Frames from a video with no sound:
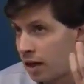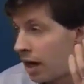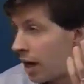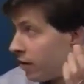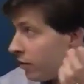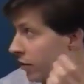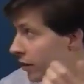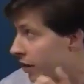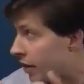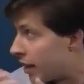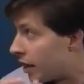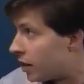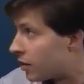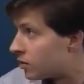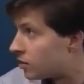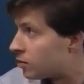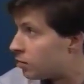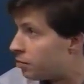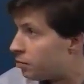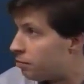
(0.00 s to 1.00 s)
everything
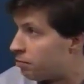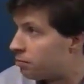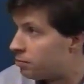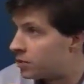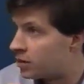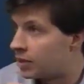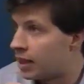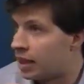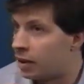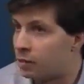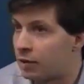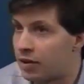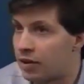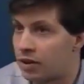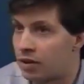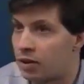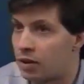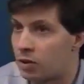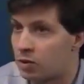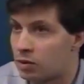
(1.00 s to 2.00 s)
else staying
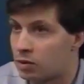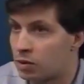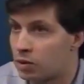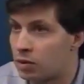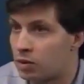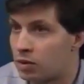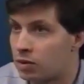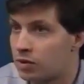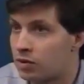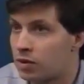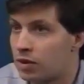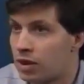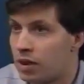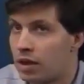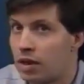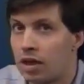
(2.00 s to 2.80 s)
within those rules.